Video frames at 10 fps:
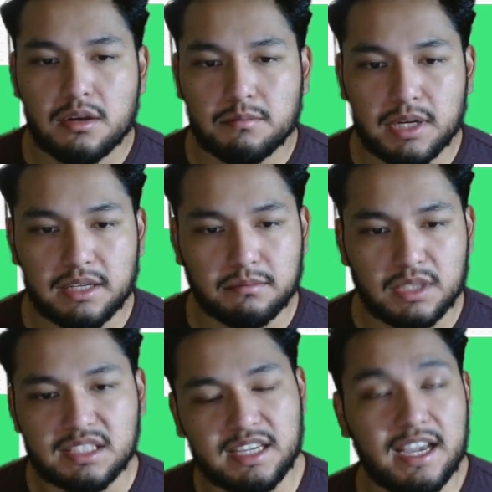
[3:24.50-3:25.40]
But
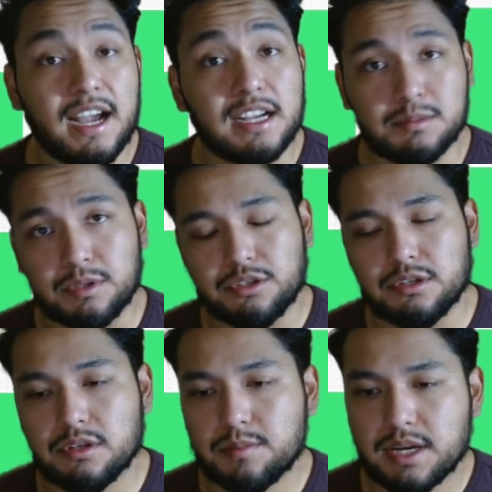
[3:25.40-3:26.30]
let's say it has been good
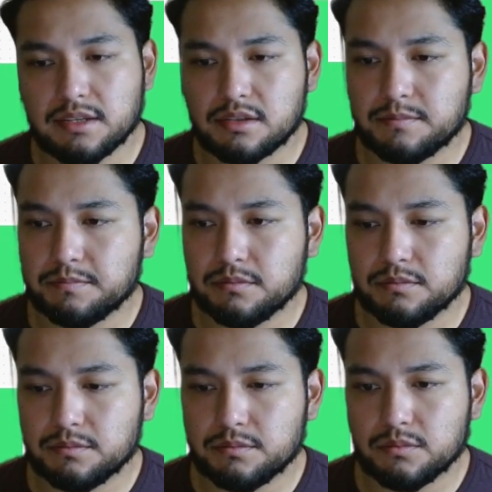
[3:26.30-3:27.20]
in the past.
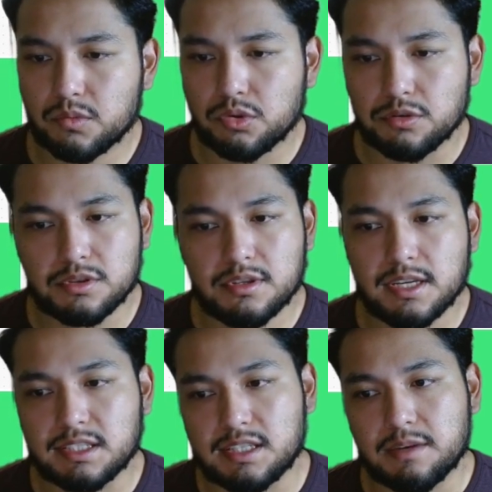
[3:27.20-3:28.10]
We'll go to the
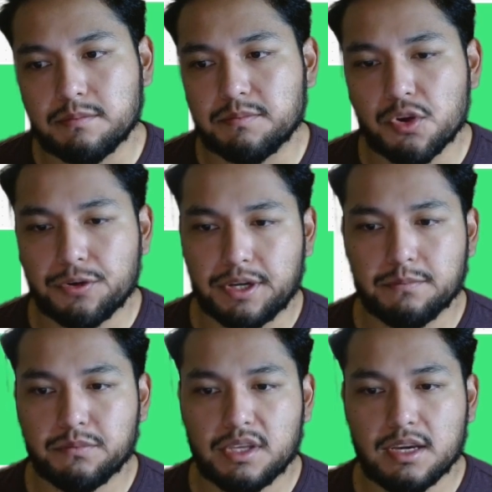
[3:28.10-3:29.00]
next step.
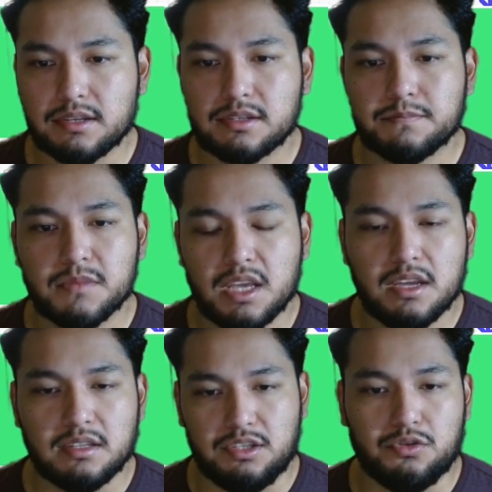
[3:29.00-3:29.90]
Okay, yes.
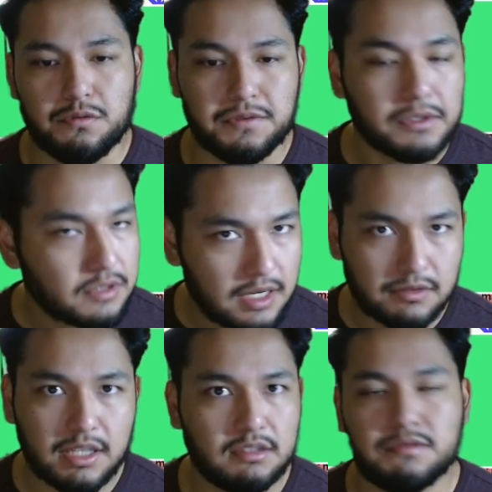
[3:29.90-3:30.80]
Did you filter out
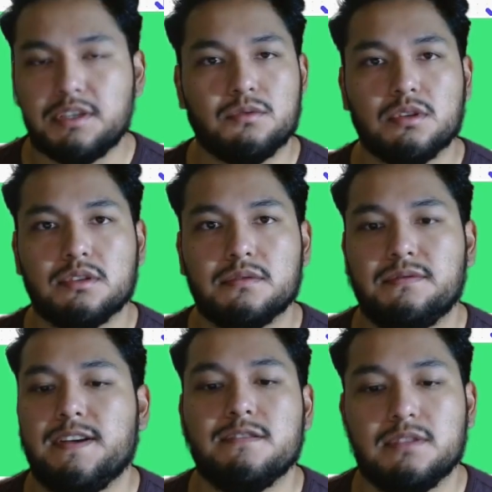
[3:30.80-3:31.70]
negative keywords
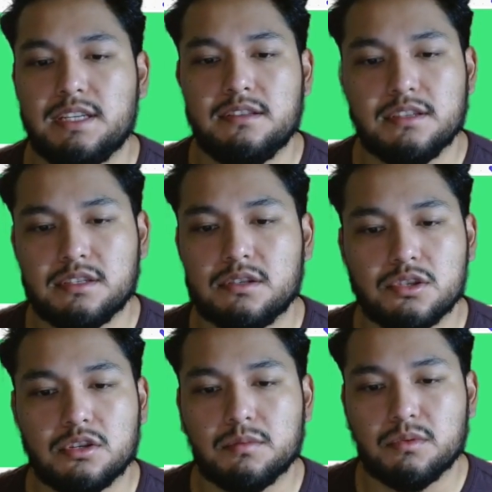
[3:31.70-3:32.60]
found in this
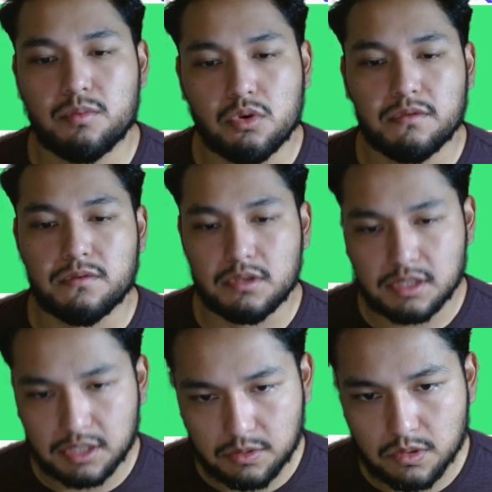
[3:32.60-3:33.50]
search terms report for this
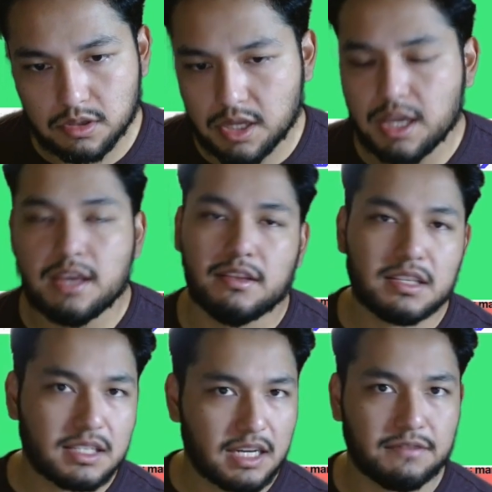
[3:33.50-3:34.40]
keyword? This
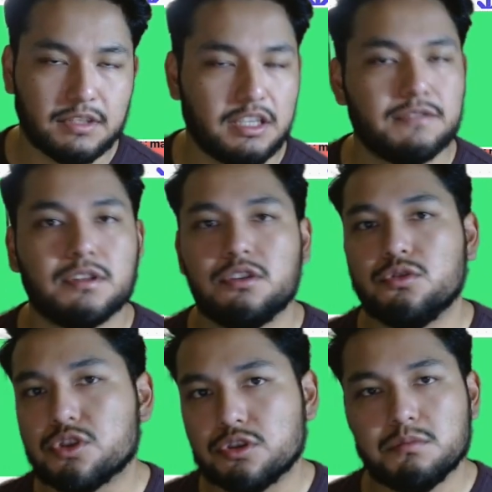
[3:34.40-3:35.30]
is kind of a given. You
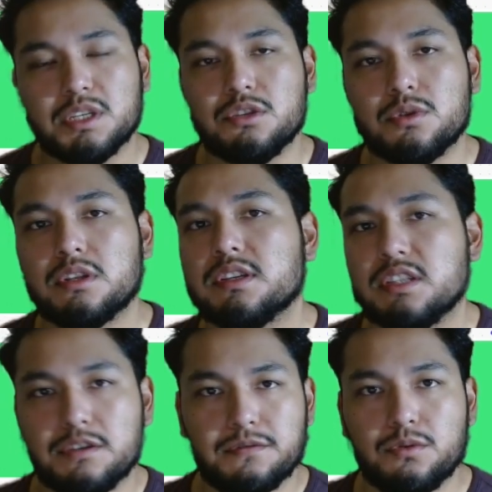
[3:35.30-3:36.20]
should be doing this
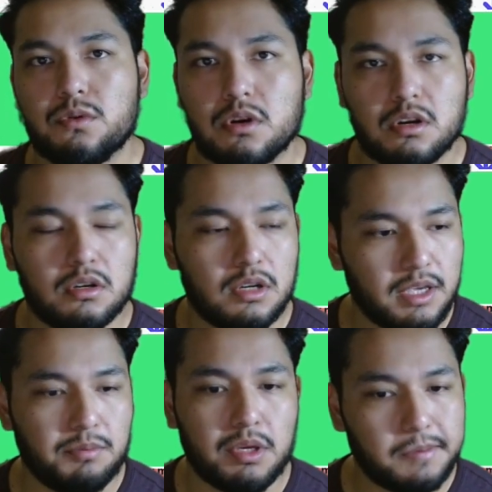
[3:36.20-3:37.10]
if you are
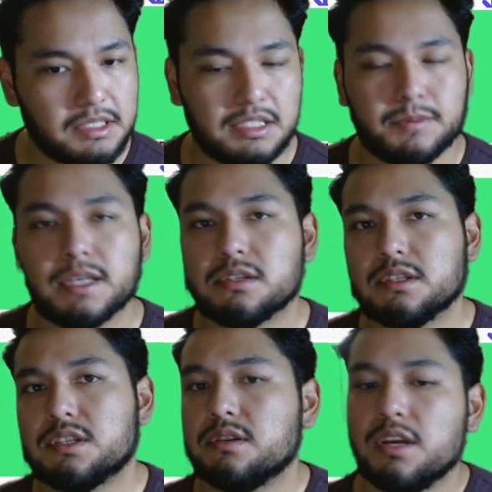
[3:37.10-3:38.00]
a PPC
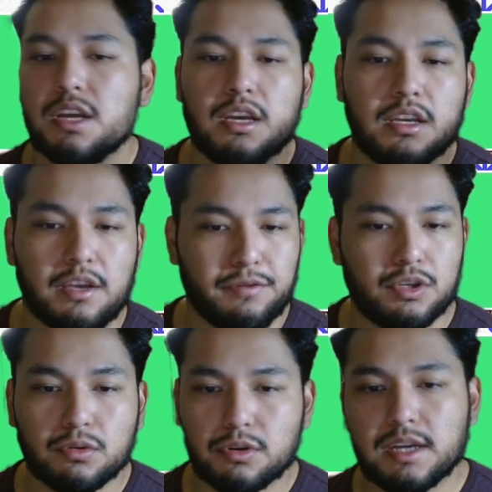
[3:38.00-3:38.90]
specialist. If you
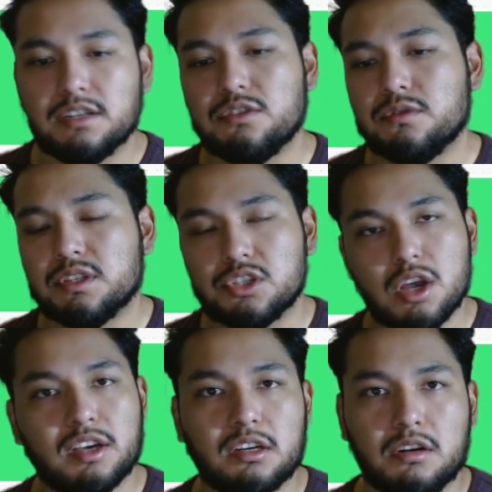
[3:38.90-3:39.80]
don't know how to do this,
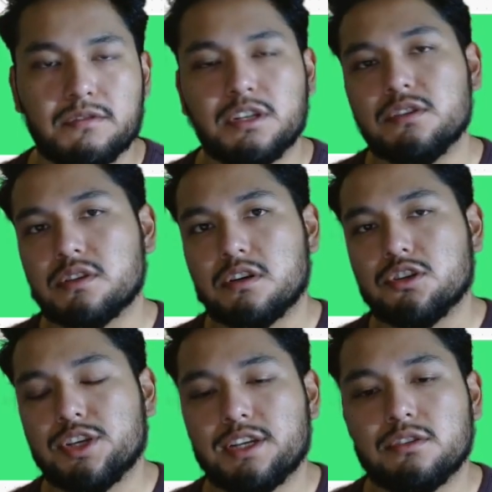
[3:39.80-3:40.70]
check out our videos on our
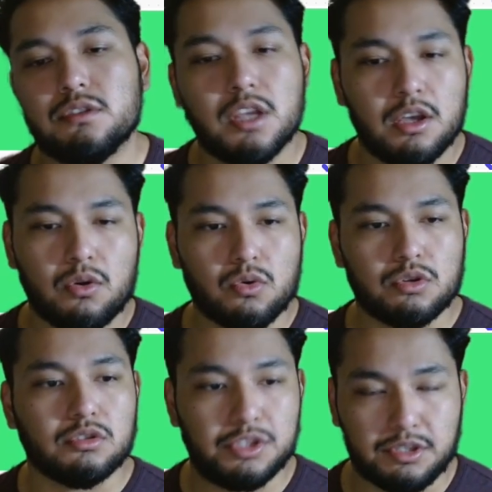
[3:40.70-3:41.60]
channel or
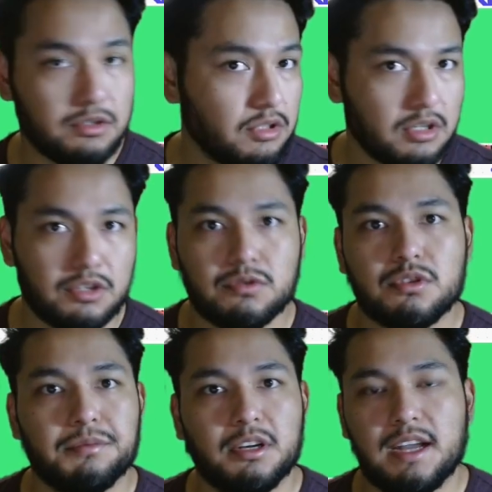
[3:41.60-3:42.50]
just look on
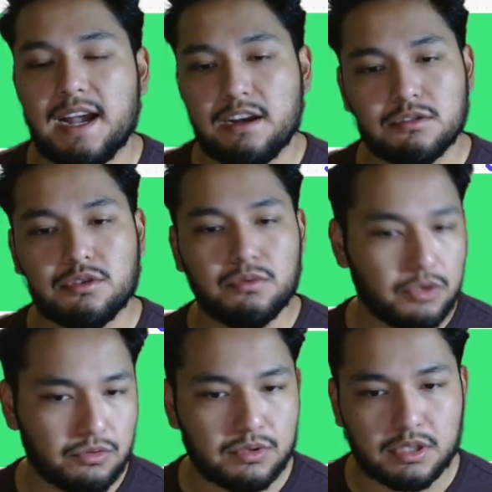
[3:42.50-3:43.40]
YouTube on how to
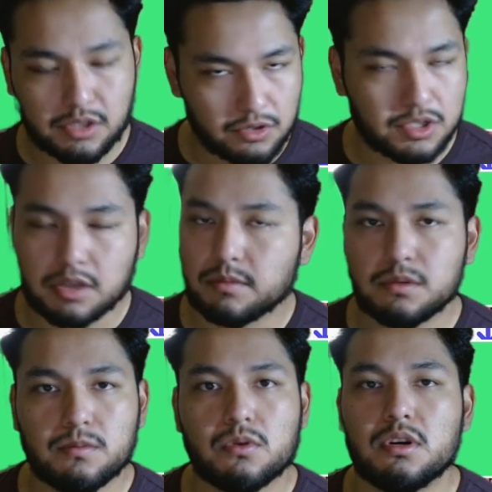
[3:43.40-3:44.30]
use the search terms
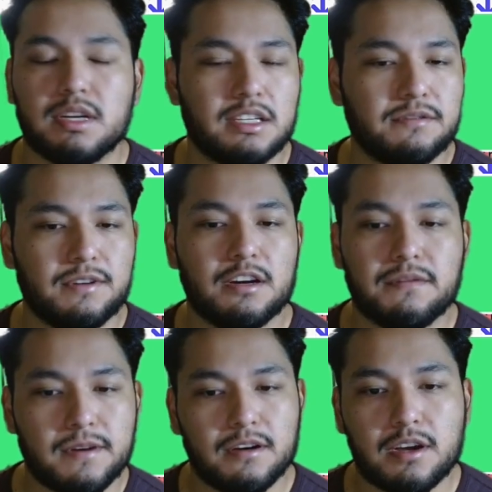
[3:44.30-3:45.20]
report. It's very,
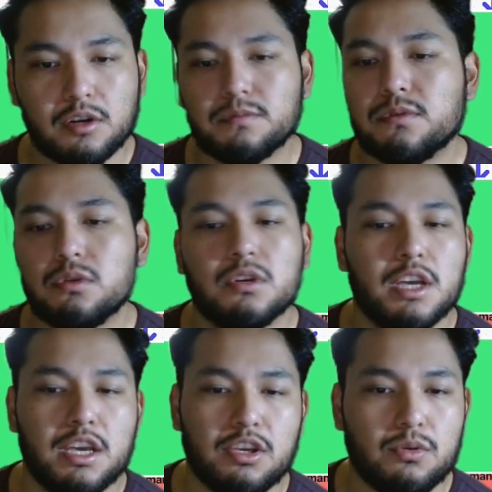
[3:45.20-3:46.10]
very helpful.
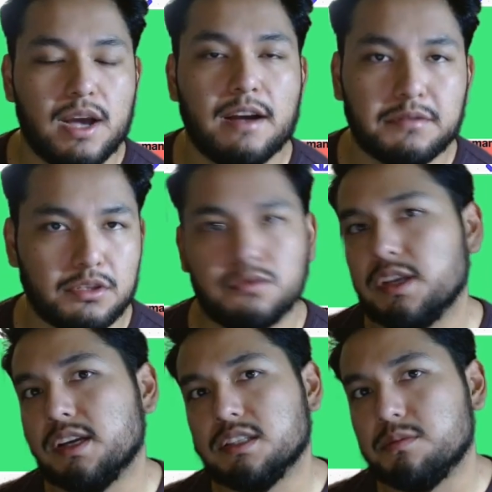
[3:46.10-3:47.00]
You have to do
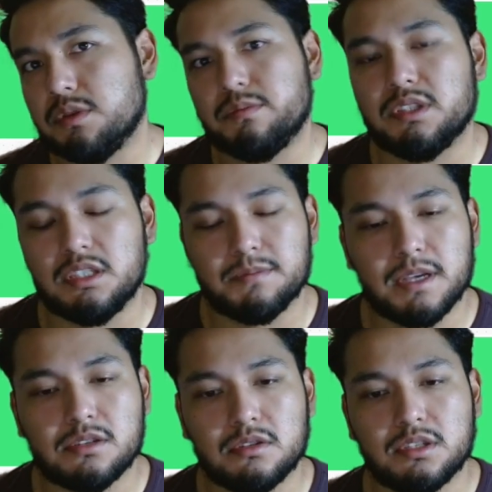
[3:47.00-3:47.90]
that as a PPC
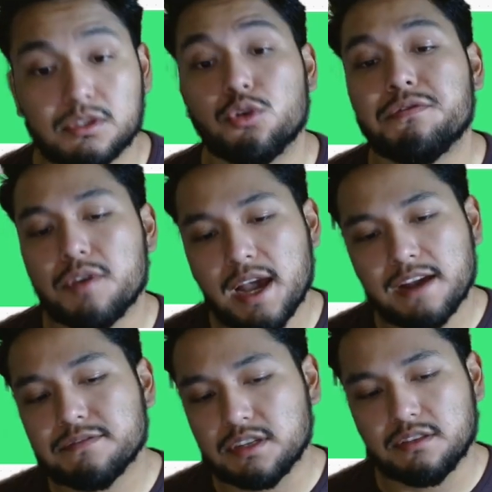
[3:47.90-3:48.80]
specialist. So if you
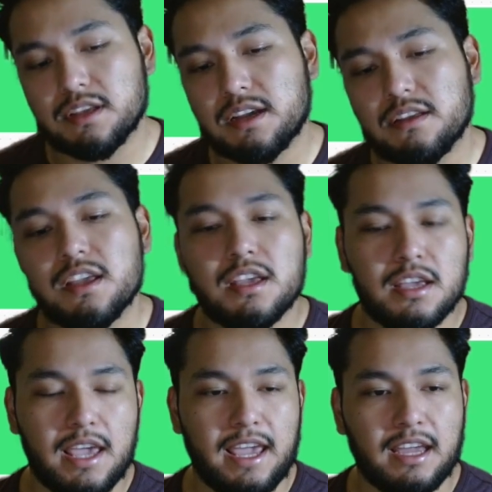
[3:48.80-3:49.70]
have done that
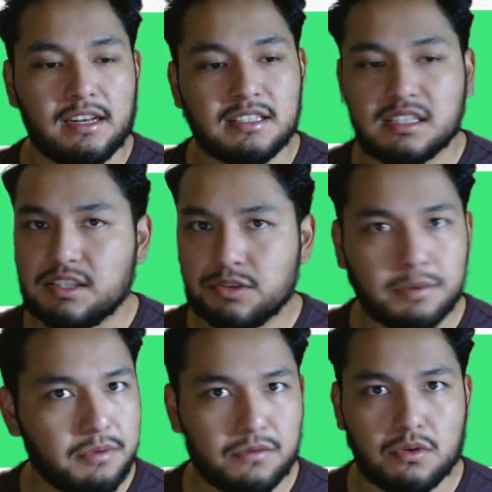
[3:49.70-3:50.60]
and it's still not
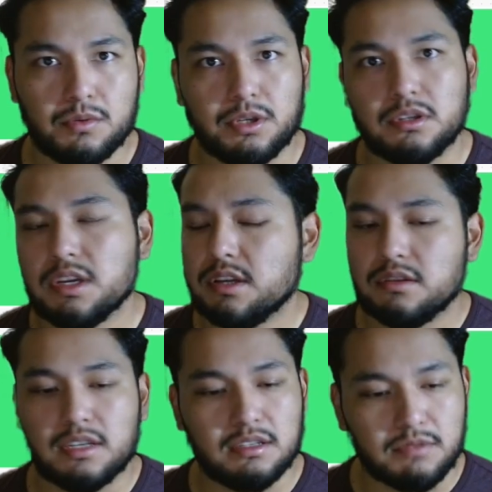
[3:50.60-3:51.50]
performing,
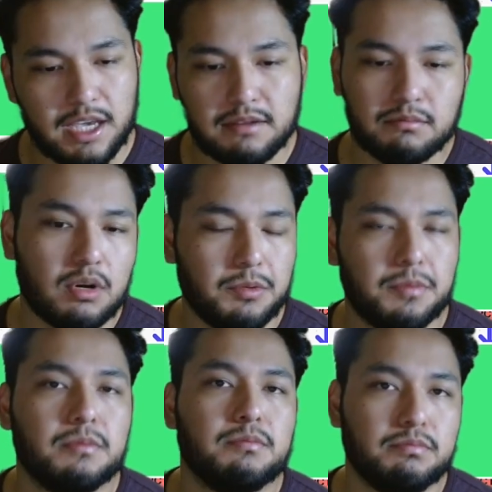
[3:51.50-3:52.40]
then yeah, probably
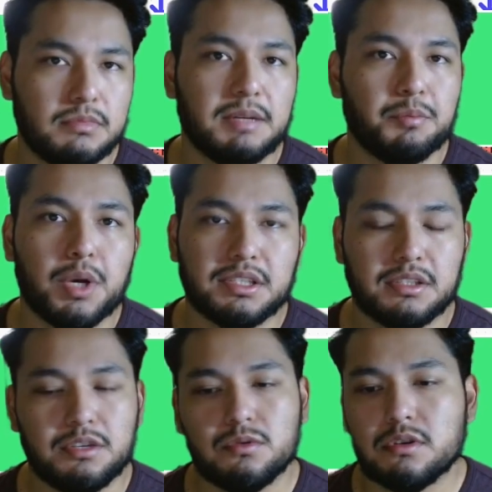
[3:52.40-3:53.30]
time to pause the
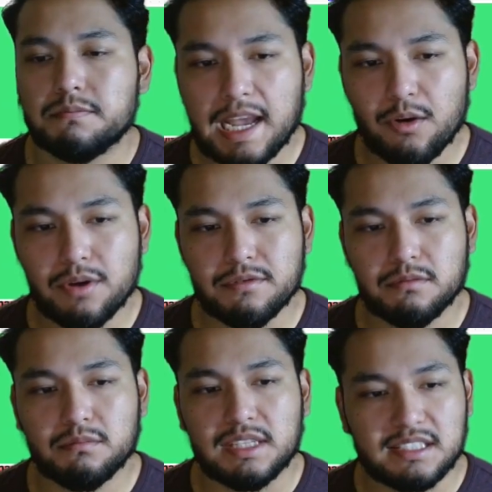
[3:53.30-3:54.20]
keyword. However,
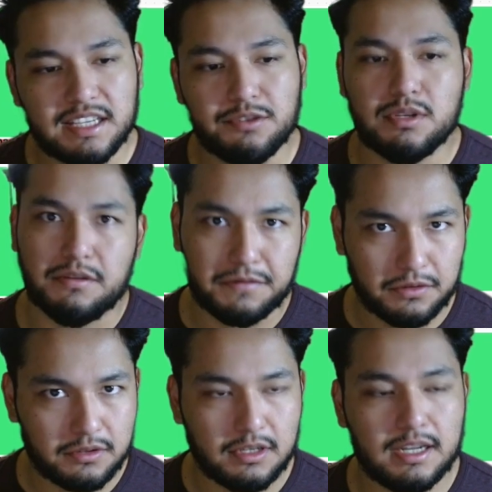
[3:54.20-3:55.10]
let's say you did
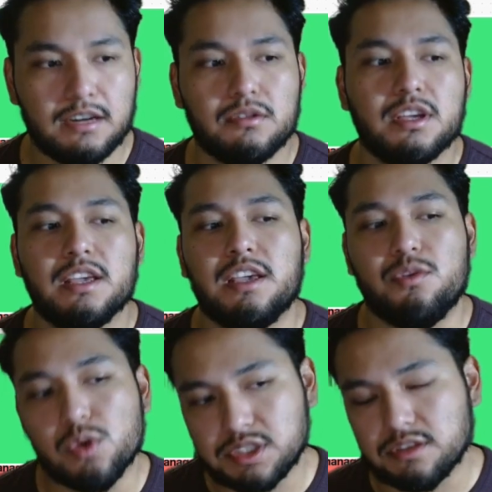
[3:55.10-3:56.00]
filter it out. It
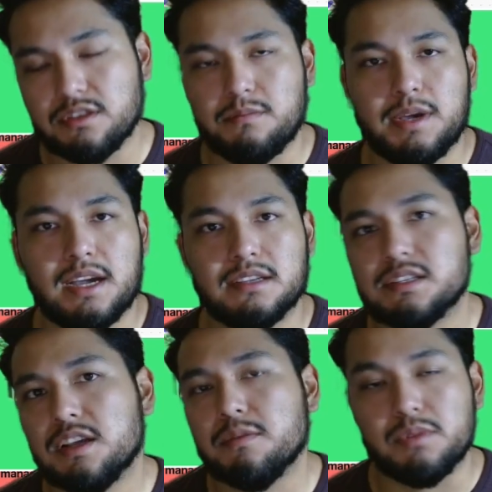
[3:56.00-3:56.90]
was good in the past,
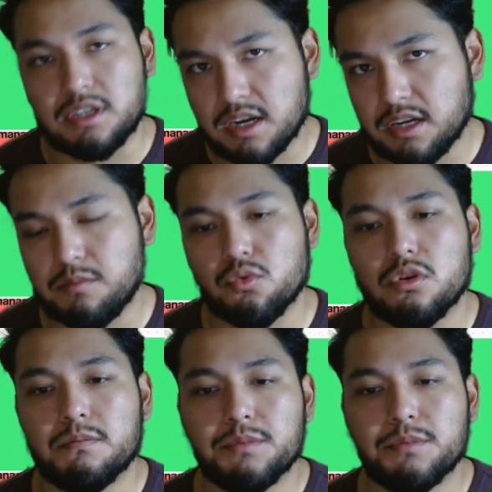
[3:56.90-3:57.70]
but not anymore.